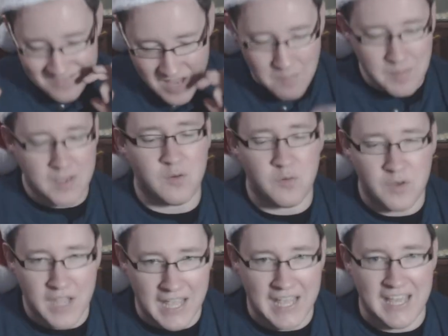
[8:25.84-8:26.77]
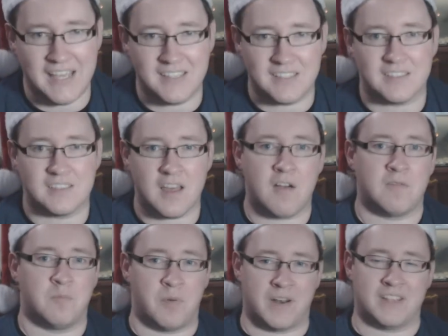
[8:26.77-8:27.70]
typical 80s
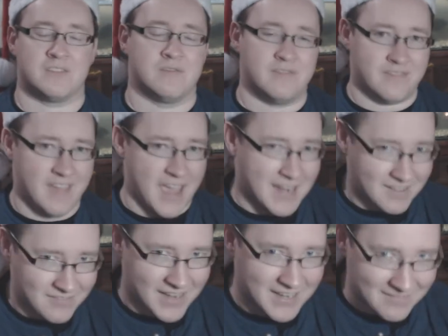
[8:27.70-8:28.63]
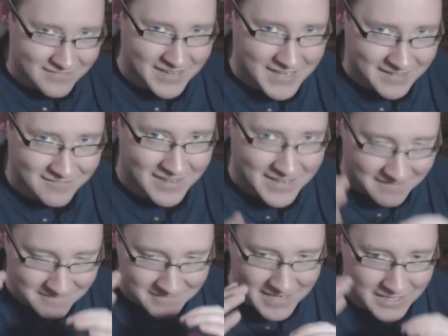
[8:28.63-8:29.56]
stuff, but it's very, very, very,
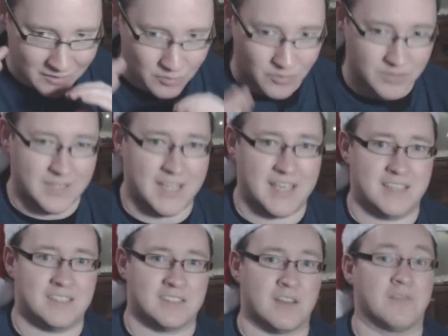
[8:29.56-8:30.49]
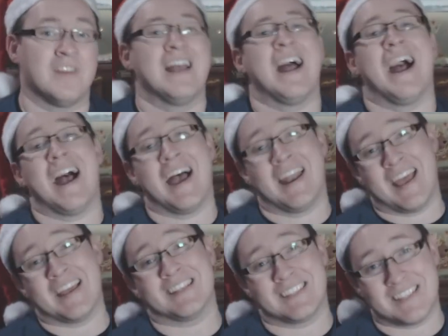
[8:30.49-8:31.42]
very, very good 80s stuff, and
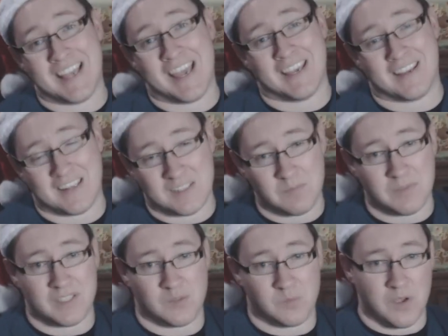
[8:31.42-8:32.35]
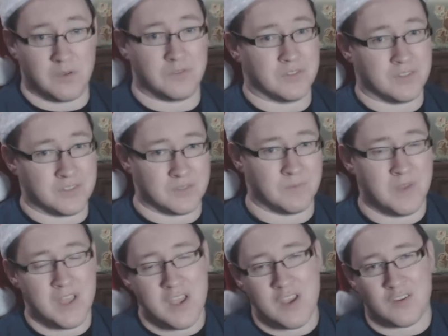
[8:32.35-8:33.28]
it is set at Christmas as well, so there's some
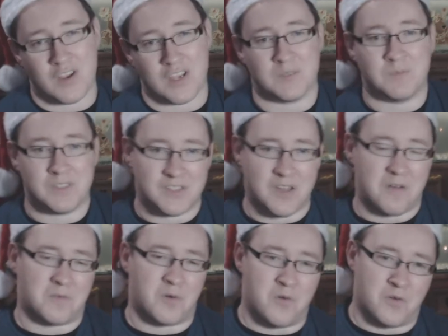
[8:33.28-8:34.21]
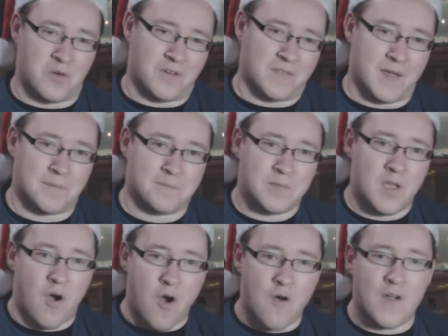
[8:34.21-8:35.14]
Christmas stuff going on there.
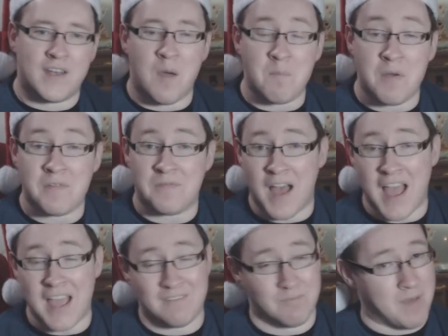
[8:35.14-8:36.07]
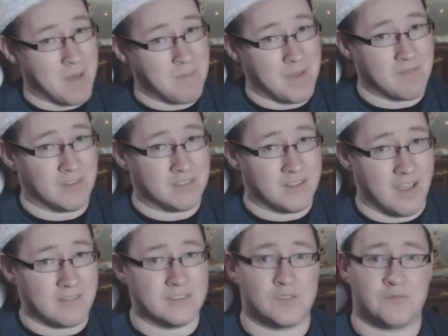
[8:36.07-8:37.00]
Alright, number 5, Batman
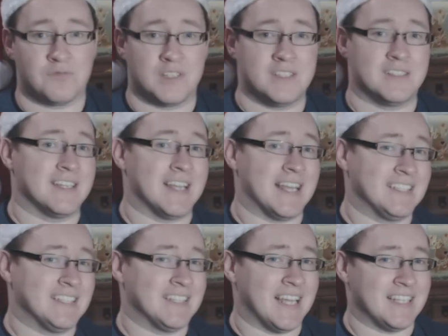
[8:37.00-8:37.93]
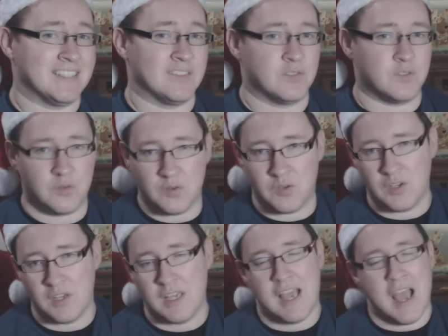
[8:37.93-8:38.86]
Returns, released in 1992.